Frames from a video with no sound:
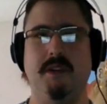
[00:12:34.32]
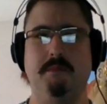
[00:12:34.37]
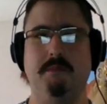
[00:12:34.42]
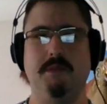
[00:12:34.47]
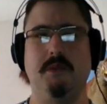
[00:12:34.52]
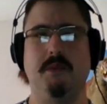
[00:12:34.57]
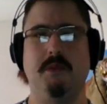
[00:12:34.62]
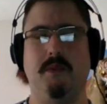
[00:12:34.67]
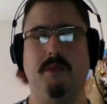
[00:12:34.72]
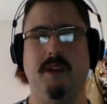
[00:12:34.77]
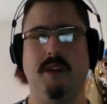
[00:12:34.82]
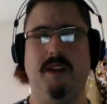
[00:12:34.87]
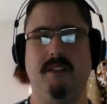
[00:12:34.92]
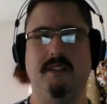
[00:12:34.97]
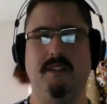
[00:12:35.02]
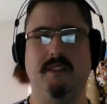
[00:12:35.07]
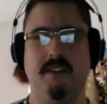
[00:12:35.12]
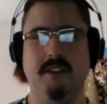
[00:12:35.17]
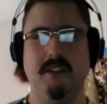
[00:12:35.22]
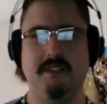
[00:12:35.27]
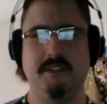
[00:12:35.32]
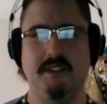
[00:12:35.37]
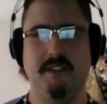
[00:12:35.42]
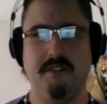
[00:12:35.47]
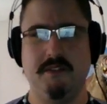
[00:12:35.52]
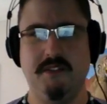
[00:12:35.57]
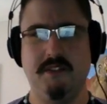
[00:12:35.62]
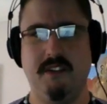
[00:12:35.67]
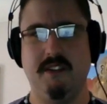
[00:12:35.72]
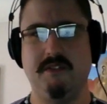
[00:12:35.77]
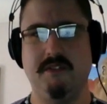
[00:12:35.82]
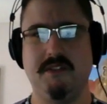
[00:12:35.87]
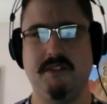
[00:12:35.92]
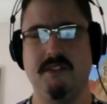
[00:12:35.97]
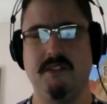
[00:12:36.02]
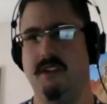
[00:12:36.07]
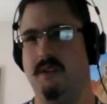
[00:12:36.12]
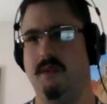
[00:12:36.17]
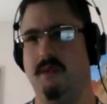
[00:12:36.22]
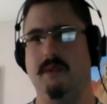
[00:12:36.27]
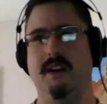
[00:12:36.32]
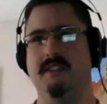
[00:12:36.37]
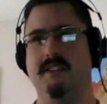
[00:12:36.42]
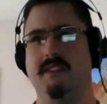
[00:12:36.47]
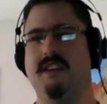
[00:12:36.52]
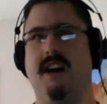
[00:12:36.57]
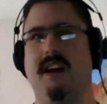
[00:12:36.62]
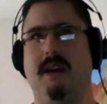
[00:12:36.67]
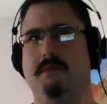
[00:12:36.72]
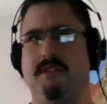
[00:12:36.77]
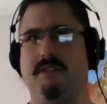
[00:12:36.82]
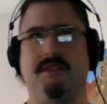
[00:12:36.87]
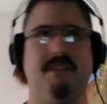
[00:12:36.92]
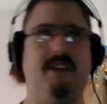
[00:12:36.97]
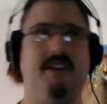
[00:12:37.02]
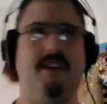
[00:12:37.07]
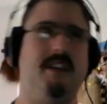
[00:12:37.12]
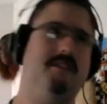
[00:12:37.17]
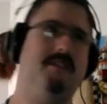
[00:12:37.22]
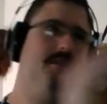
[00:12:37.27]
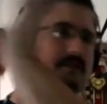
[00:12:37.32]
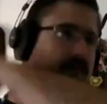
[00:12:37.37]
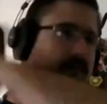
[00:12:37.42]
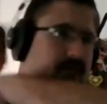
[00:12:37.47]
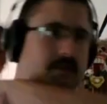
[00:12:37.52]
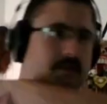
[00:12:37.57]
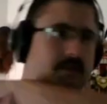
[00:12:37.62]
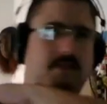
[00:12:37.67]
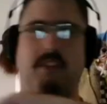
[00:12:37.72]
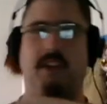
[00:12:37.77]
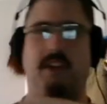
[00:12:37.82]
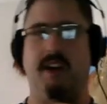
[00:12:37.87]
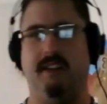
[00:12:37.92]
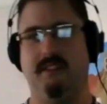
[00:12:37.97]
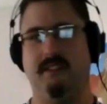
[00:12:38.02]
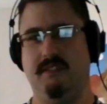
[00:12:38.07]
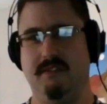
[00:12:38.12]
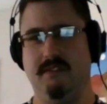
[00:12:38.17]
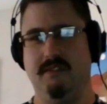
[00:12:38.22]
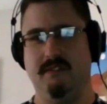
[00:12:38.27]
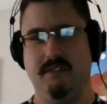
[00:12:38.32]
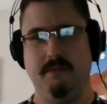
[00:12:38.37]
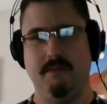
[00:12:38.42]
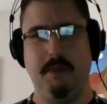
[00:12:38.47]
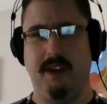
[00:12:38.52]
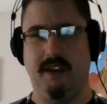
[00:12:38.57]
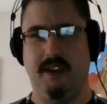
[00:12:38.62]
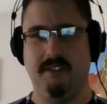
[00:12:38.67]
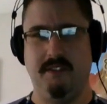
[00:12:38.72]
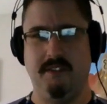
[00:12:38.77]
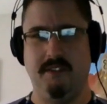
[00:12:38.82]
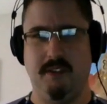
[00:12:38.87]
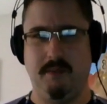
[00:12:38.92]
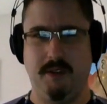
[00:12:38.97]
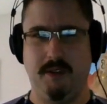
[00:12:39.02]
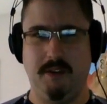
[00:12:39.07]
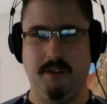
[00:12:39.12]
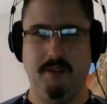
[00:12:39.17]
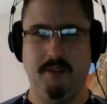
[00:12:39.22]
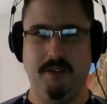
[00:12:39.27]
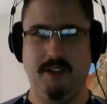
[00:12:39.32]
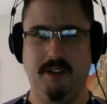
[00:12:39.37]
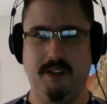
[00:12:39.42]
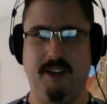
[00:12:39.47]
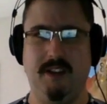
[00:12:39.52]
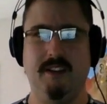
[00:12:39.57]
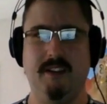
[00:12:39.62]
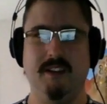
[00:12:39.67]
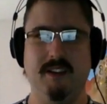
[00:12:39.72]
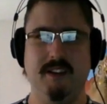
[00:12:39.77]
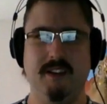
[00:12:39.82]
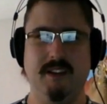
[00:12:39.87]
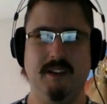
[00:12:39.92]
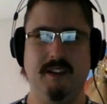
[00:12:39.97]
doing reads and all this other stuff. So time just kind of flies past you when you're doing that.